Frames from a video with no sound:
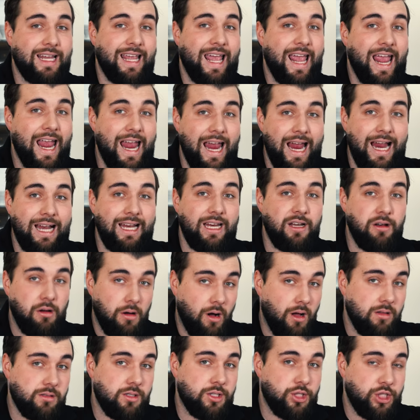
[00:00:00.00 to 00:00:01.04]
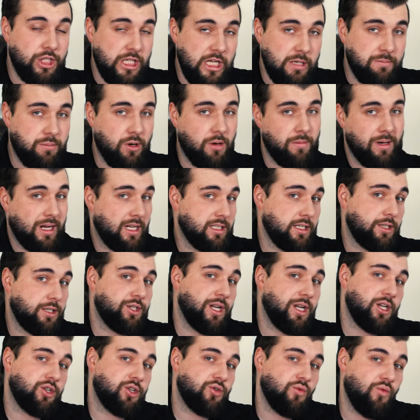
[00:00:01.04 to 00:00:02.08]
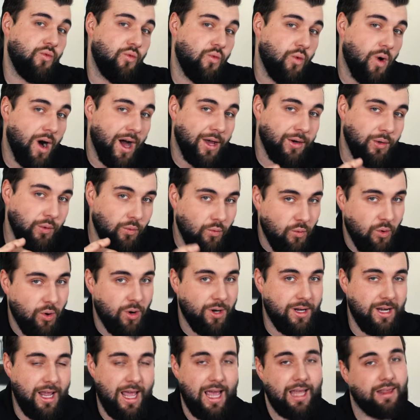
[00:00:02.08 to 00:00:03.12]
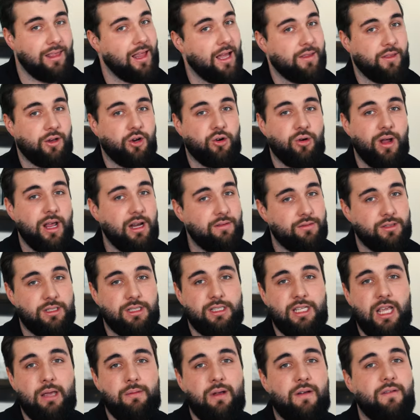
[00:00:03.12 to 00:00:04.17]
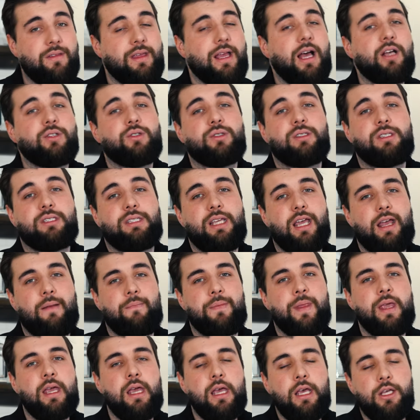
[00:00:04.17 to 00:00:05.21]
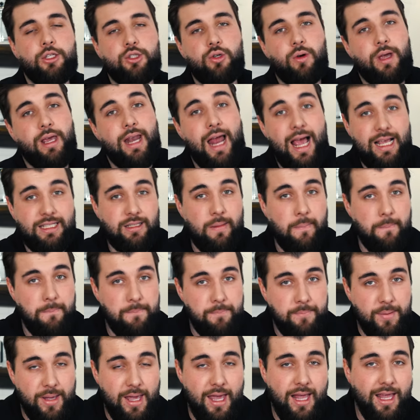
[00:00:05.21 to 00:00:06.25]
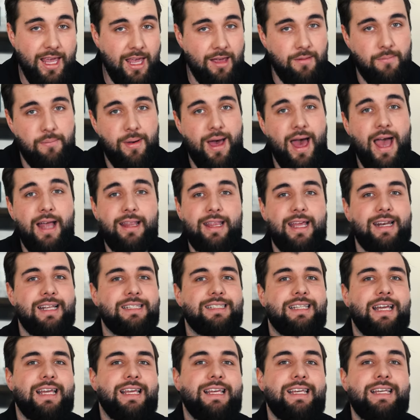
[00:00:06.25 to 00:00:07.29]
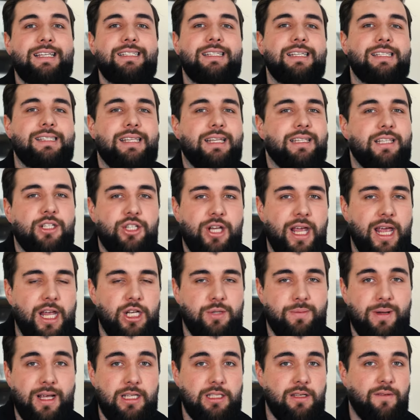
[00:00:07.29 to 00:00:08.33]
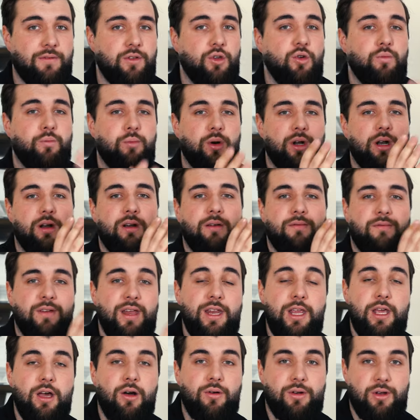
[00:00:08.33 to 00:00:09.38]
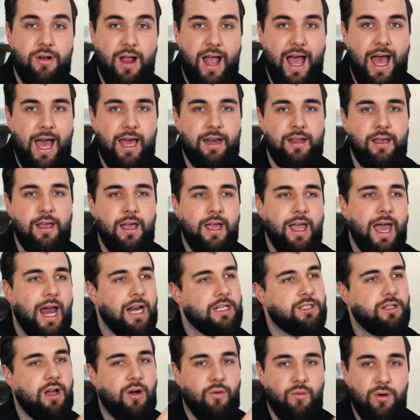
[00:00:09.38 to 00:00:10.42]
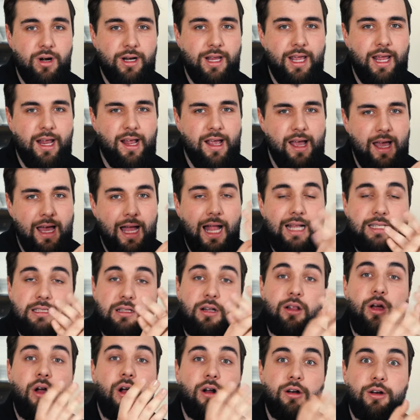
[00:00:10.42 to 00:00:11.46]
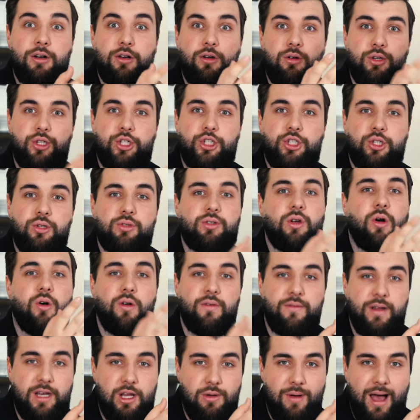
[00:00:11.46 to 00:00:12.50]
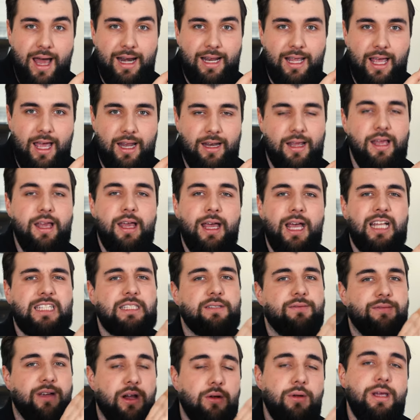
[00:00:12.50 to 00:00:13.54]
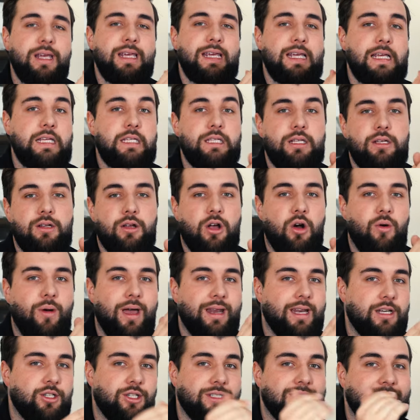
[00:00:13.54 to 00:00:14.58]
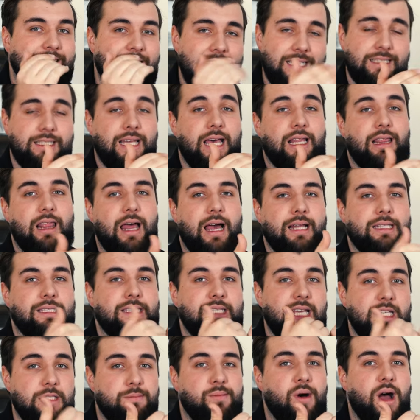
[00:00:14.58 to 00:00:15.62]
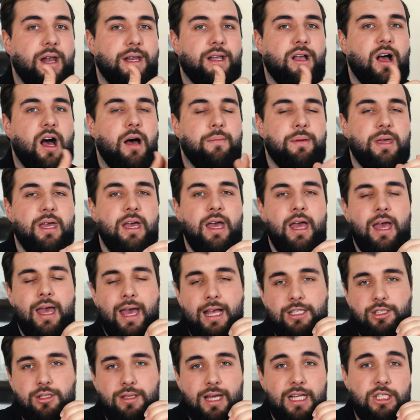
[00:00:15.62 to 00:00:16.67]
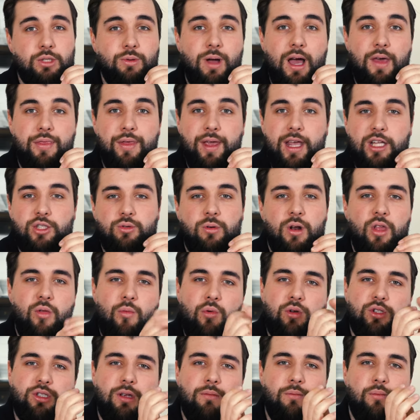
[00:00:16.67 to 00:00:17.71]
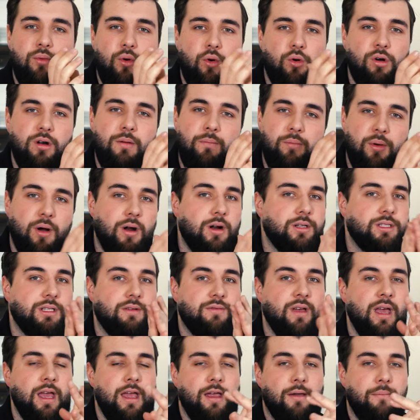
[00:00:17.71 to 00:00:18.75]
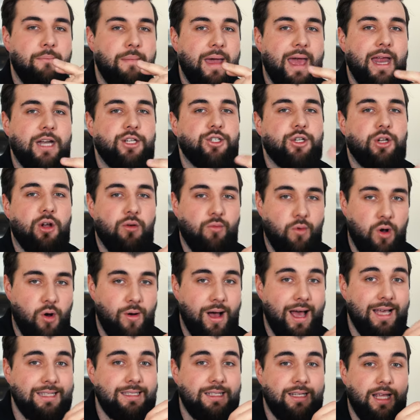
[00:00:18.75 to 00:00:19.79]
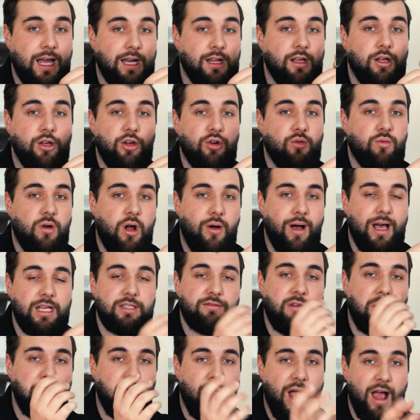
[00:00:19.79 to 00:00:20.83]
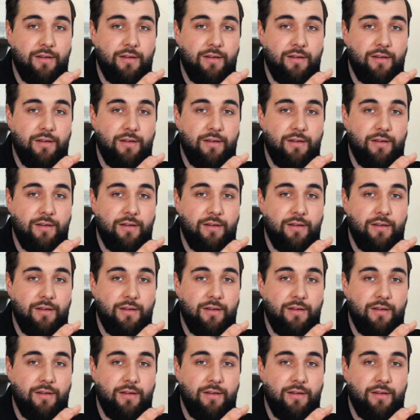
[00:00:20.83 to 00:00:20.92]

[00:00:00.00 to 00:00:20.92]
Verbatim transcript: like $80 cheaper because I changed one word in the headline. The creative was the same, everything else was the same. So it has a big impact and it's the easiest thing to change because if you put out a video in your ad and it's not working, it's a little harder to go shoot the whole video out again. It's very easy to go in and just test headlines, test body copy. And so that's why I think it's one of the most important parts of managing your ROAS and getting a good ROAS from your